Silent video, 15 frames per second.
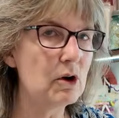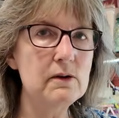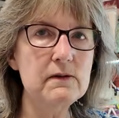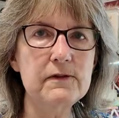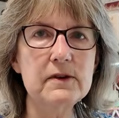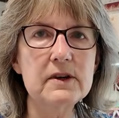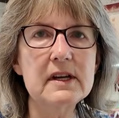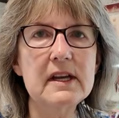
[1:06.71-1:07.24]
don't
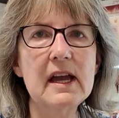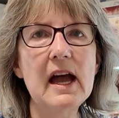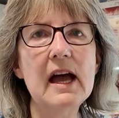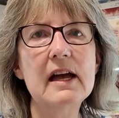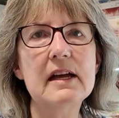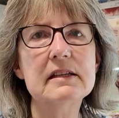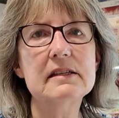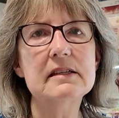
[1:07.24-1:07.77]

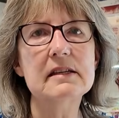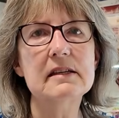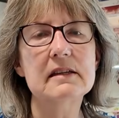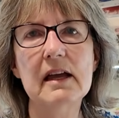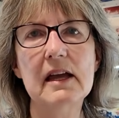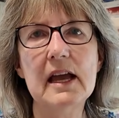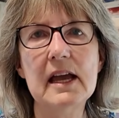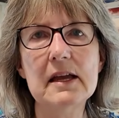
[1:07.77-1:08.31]
forget,
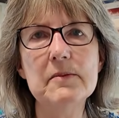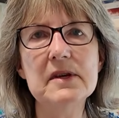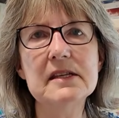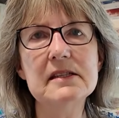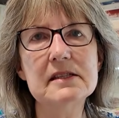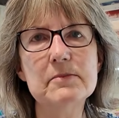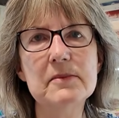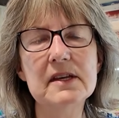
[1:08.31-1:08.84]
Amy
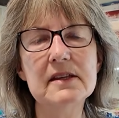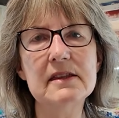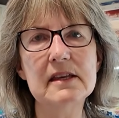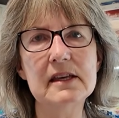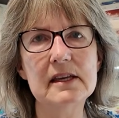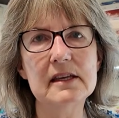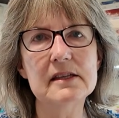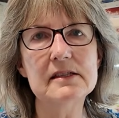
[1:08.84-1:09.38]
Smith
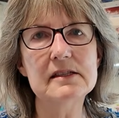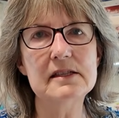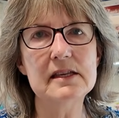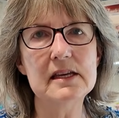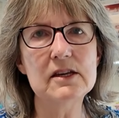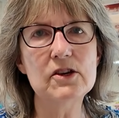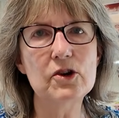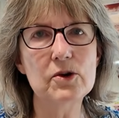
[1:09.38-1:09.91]
is
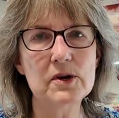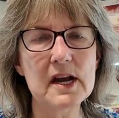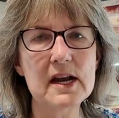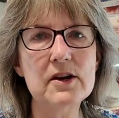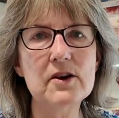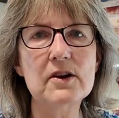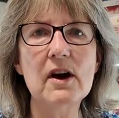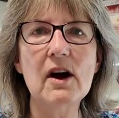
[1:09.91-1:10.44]
the
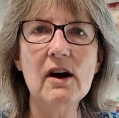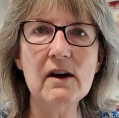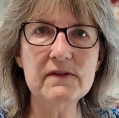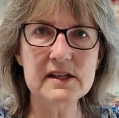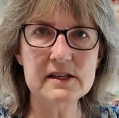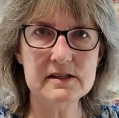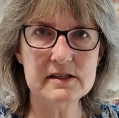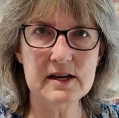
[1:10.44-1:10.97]
creator of
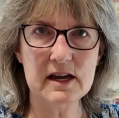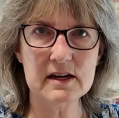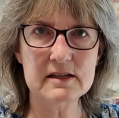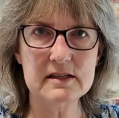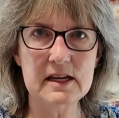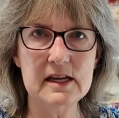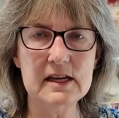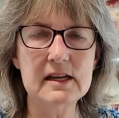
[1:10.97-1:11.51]
this
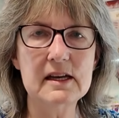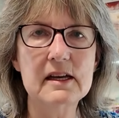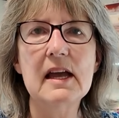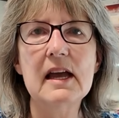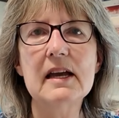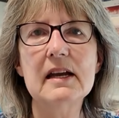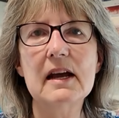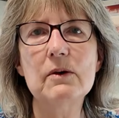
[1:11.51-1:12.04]
technique,
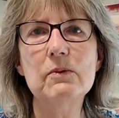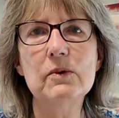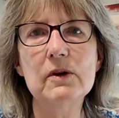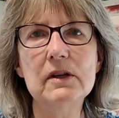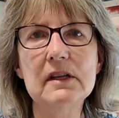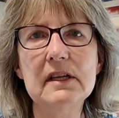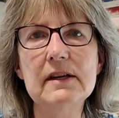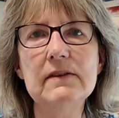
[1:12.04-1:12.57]
and I
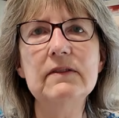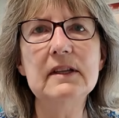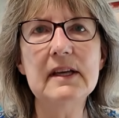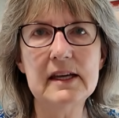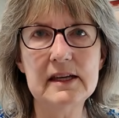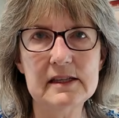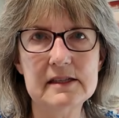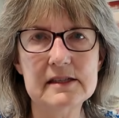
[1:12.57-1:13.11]
will leave
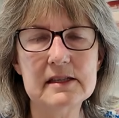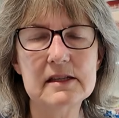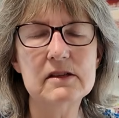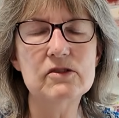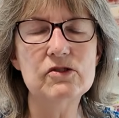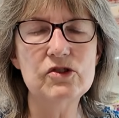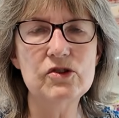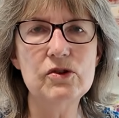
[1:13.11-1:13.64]
links
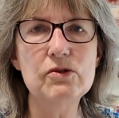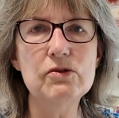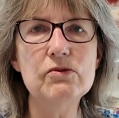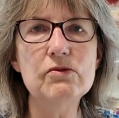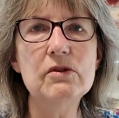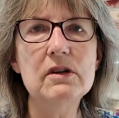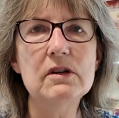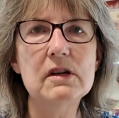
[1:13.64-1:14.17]

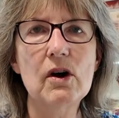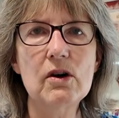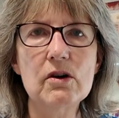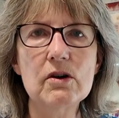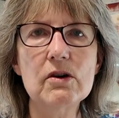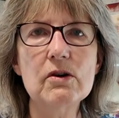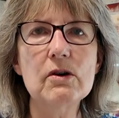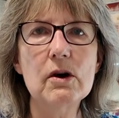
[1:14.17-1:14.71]
to
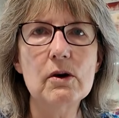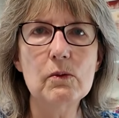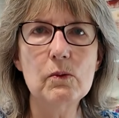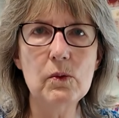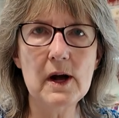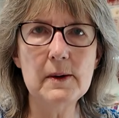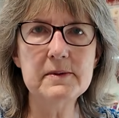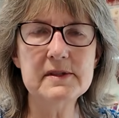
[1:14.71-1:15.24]
her
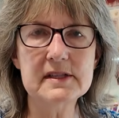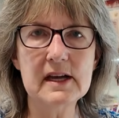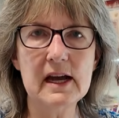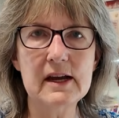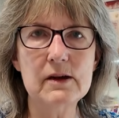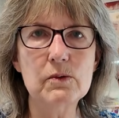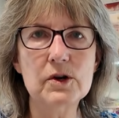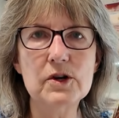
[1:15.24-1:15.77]

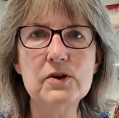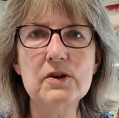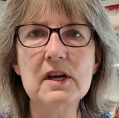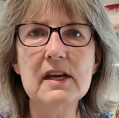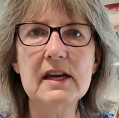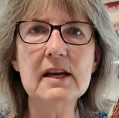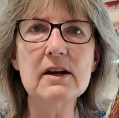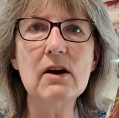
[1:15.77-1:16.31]
website where you
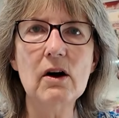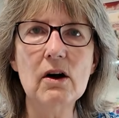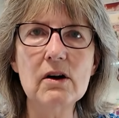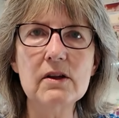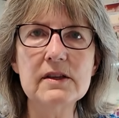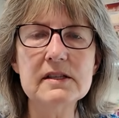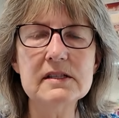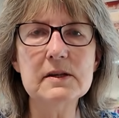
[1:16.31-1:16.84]
can get
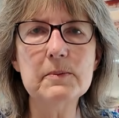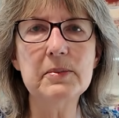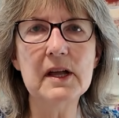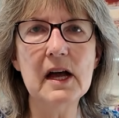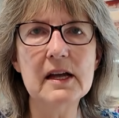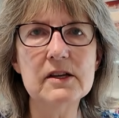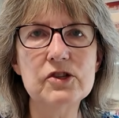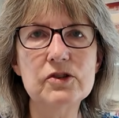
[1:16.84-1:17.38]
all the
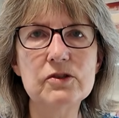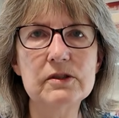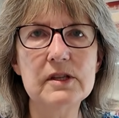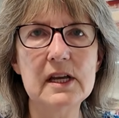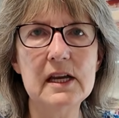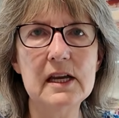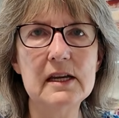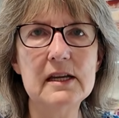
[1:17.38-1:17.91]
supplies you'll
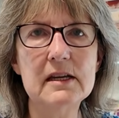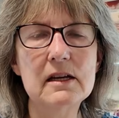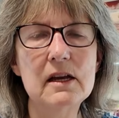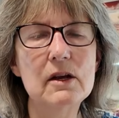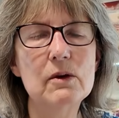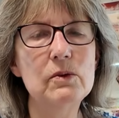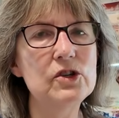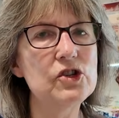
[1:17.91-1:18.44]
need,
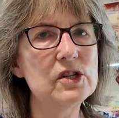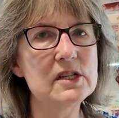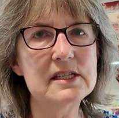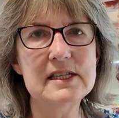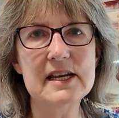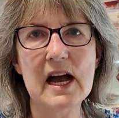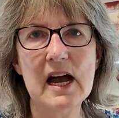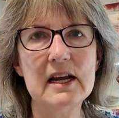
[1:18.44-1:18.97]
which
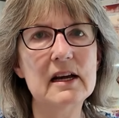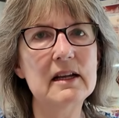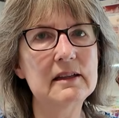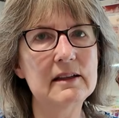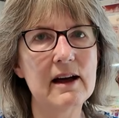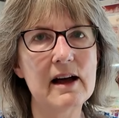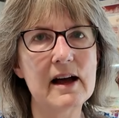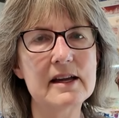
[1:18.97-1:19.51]
is not a
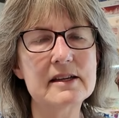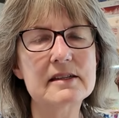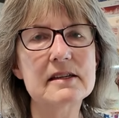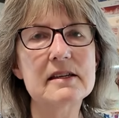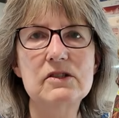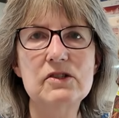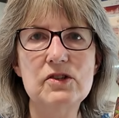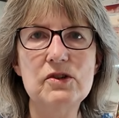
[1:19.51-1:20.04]
lot,
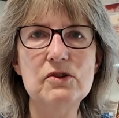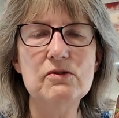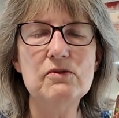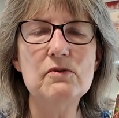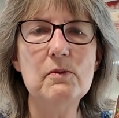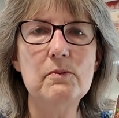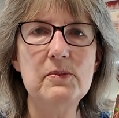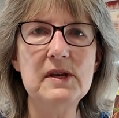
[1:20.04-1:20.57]

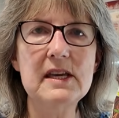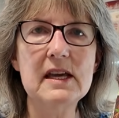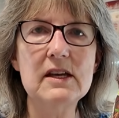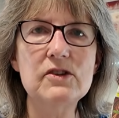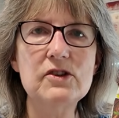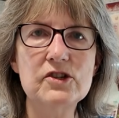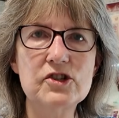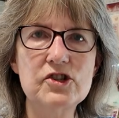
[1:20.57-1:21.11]
to
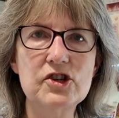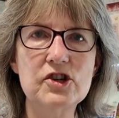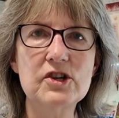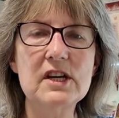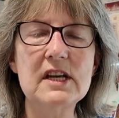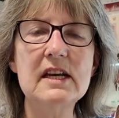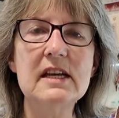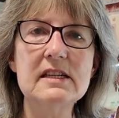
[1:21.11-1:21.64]
begin your
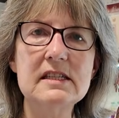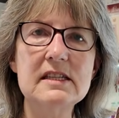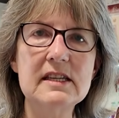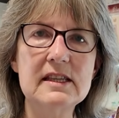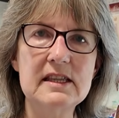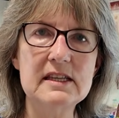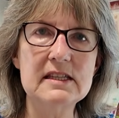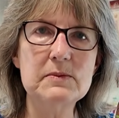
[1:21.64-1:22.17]
journey into
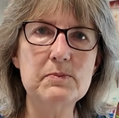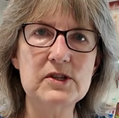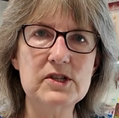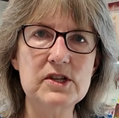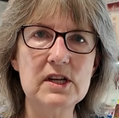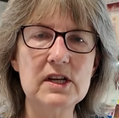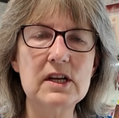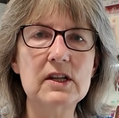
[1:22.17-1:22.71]
this
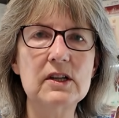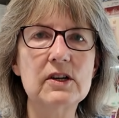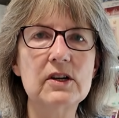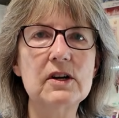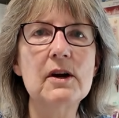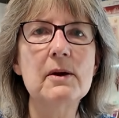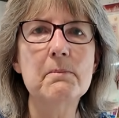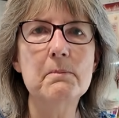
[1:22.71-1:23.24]

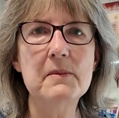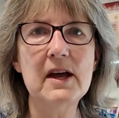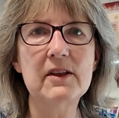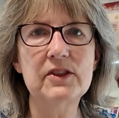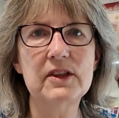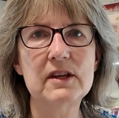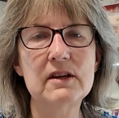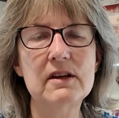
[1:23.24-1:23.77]
particular
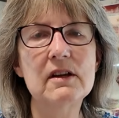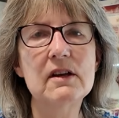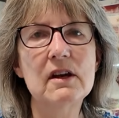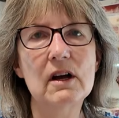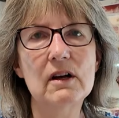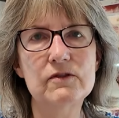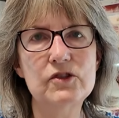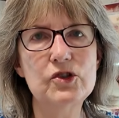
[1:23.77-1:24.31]
method
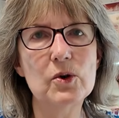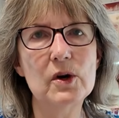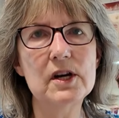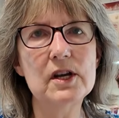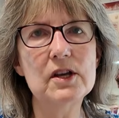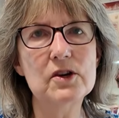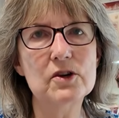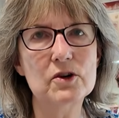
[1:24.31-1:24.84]
of
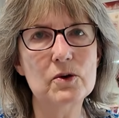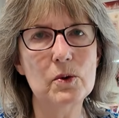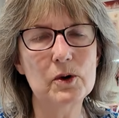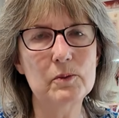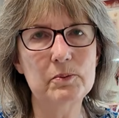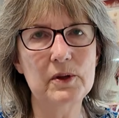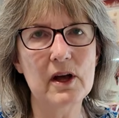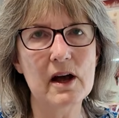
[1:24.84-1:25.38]
joining your
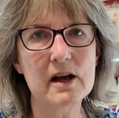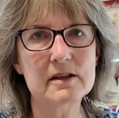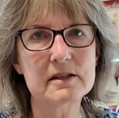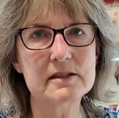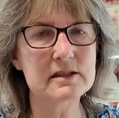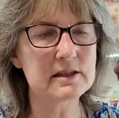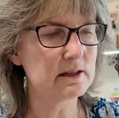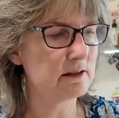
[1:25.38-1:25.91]
quilt
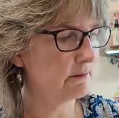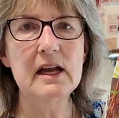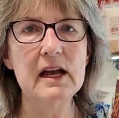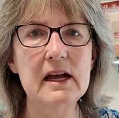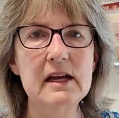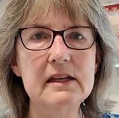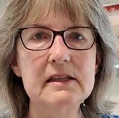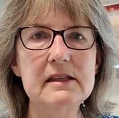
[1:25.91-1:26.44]
blocks.
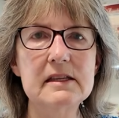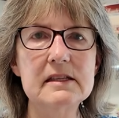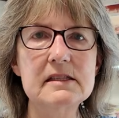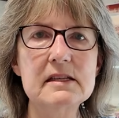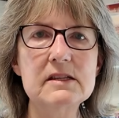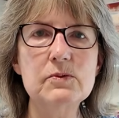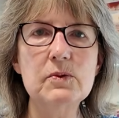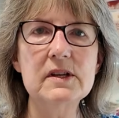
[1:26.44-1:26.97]
And this
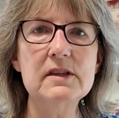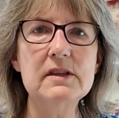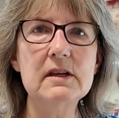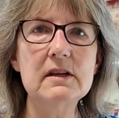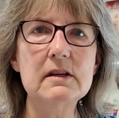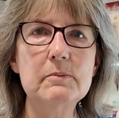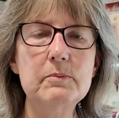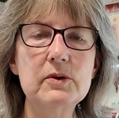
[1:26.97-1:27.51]
is what
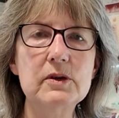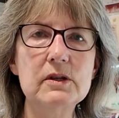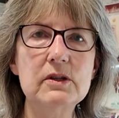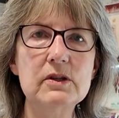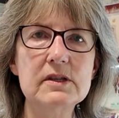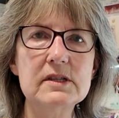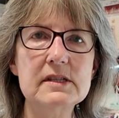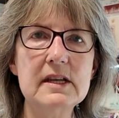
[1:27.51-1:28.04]
the book
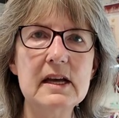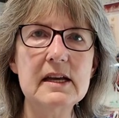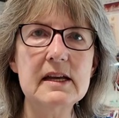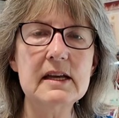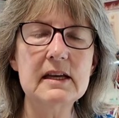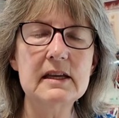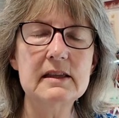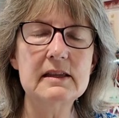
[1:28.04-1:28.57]
looks
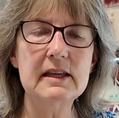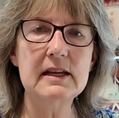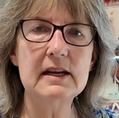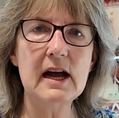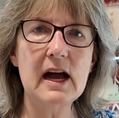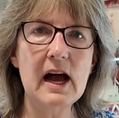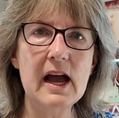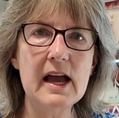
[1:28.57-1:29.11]
like
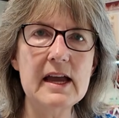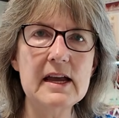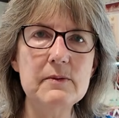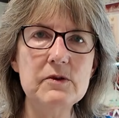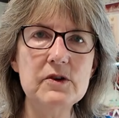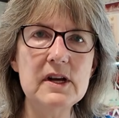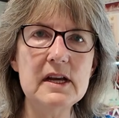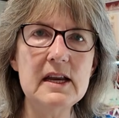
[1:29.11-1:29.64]
that I
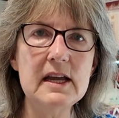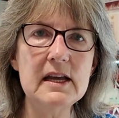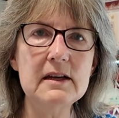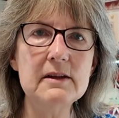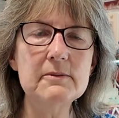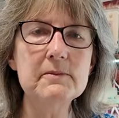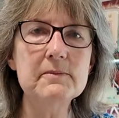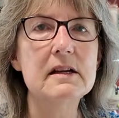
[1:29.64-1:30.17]
am
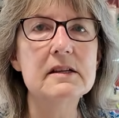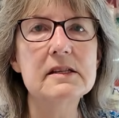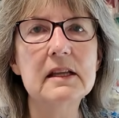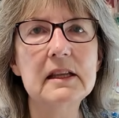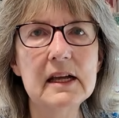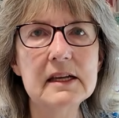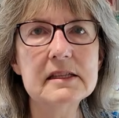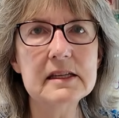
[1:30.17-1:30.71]
reading. So
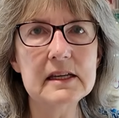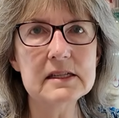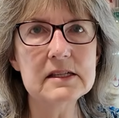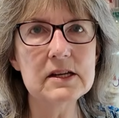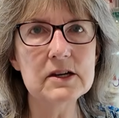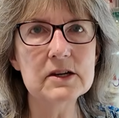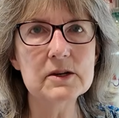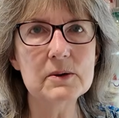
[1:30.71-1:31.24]
let's get
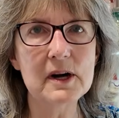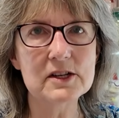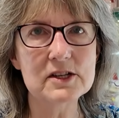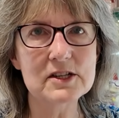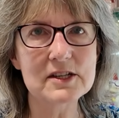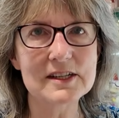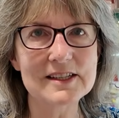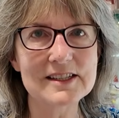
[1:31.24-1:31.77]
to your
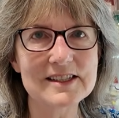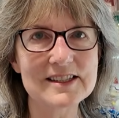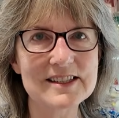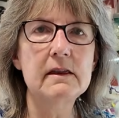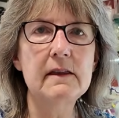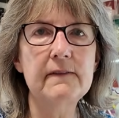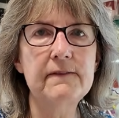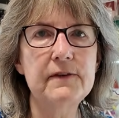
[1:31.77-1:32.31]
questions.
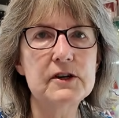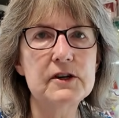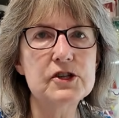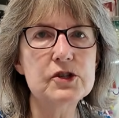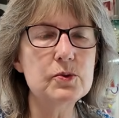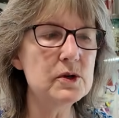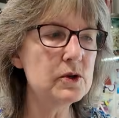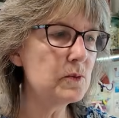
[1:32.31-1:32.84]
The
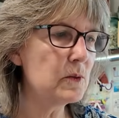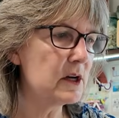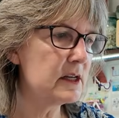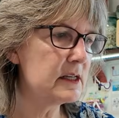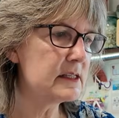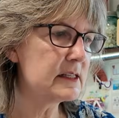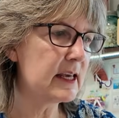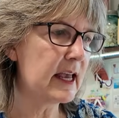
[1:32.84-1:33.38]
first one
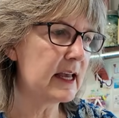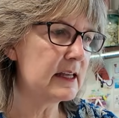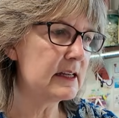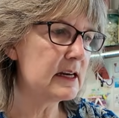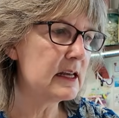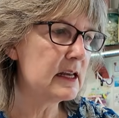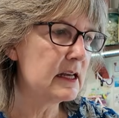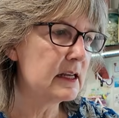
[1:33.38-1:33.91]
was, can